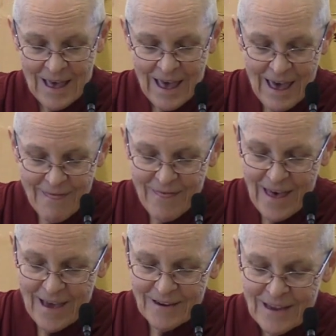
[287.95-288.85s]
and
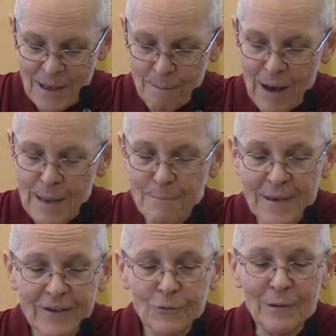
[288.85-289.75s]
that my
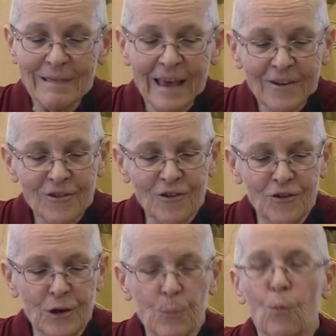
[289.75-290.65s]
biggest
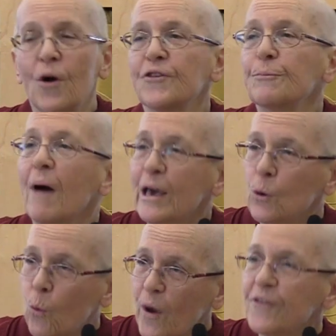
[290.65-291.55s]
relationship was my
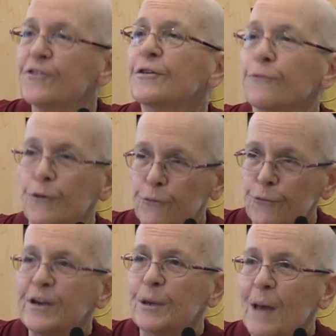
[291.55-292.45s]
quest for
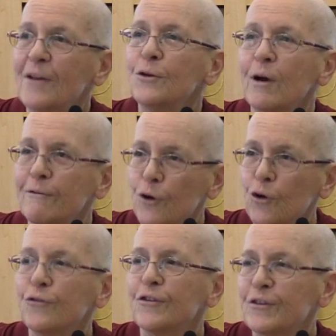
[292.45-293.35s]
freedom. And you have
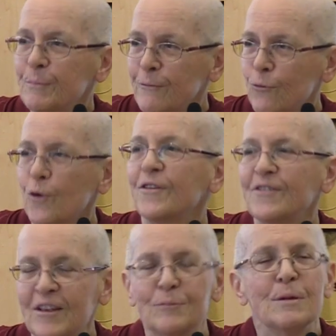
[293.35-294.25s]
heard this before.
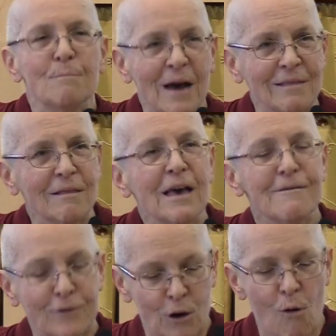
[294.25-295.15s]
This has been my
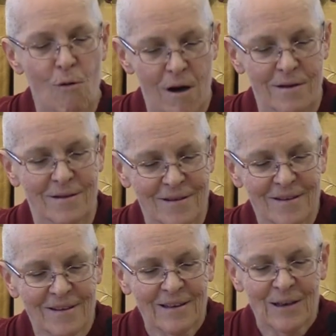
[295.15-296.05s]
life koan.
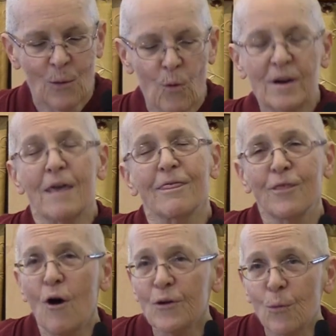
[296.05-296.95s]
What I
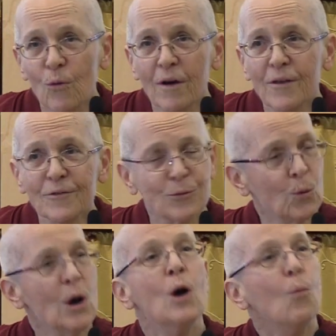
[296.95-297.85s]
thought it was,
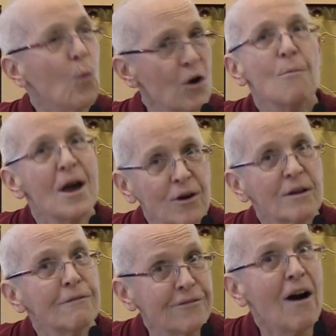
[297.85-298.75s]
where am I
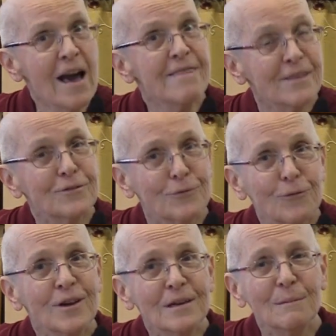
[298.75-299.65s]
going to find this
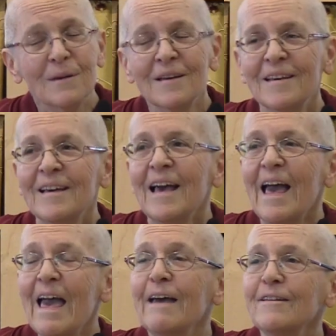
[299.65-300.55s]
freedom?
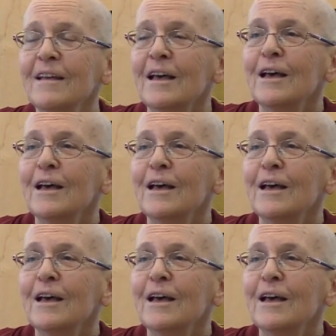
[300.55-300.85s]
And